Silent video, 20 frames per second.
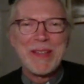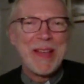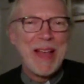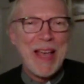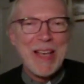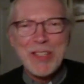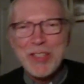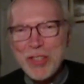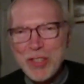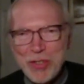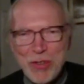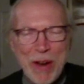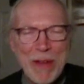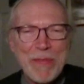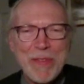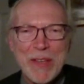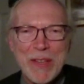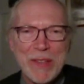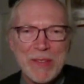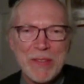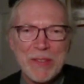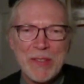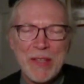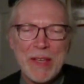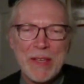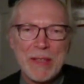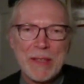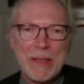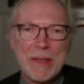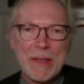extravagant
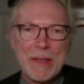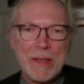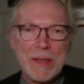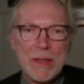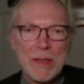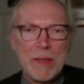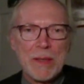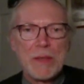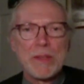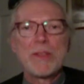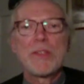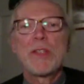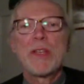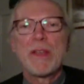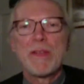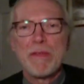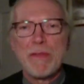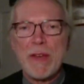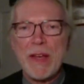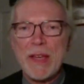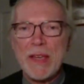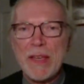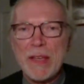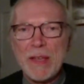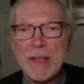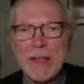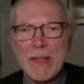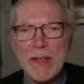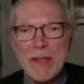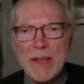thing to convey
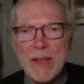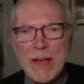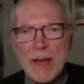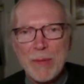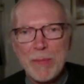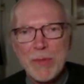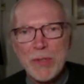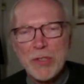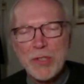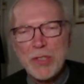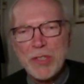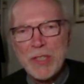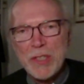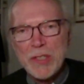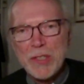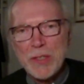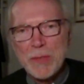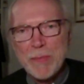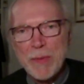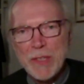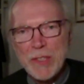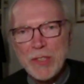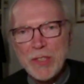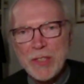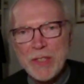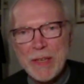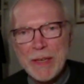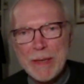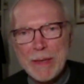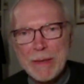how much Jesus
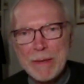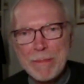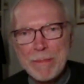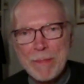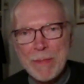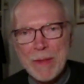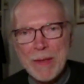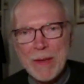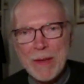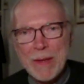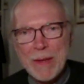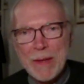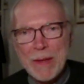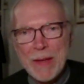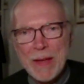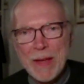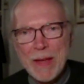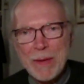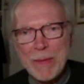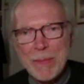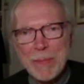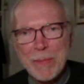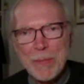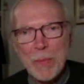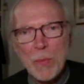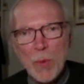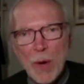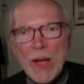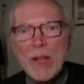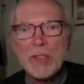means to her
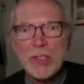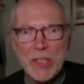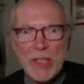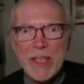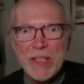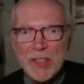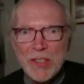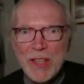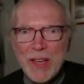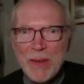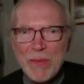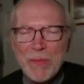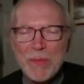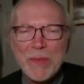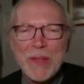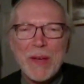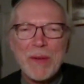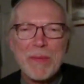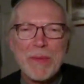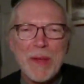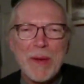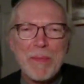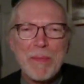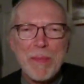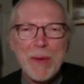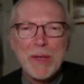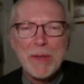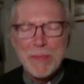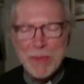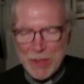while she has that
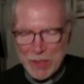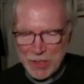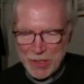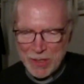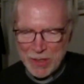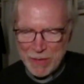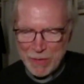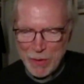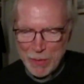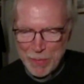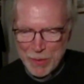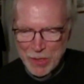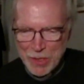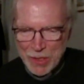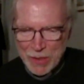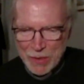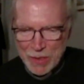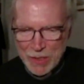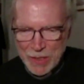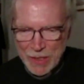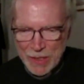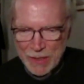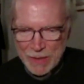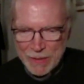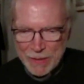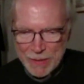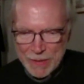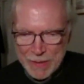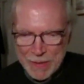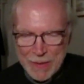moment of opportunity.
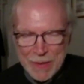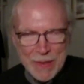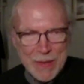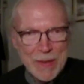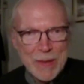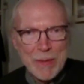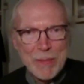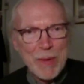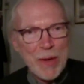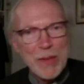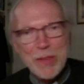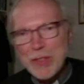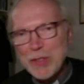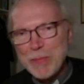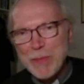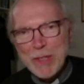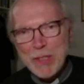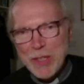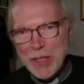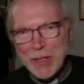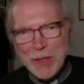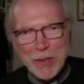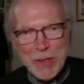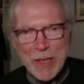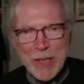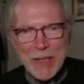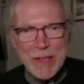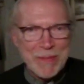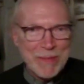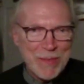Martha's busy
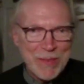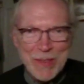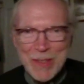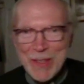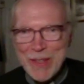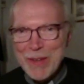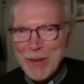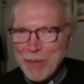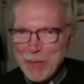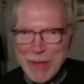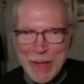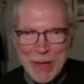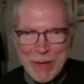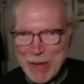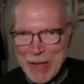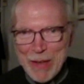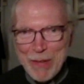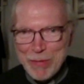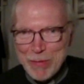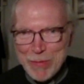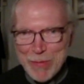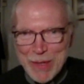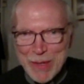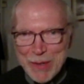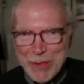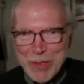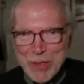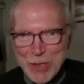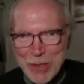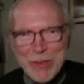cooking, and we don't hear from
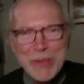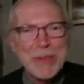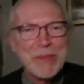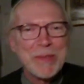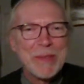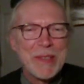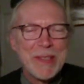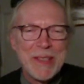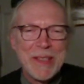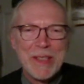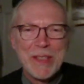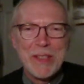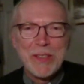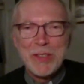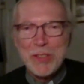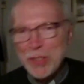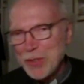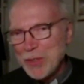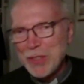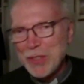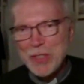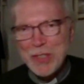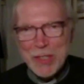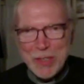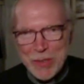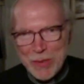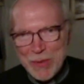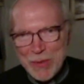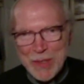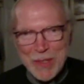her at all. Judas
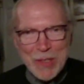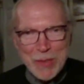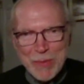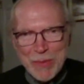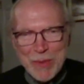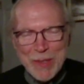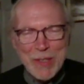is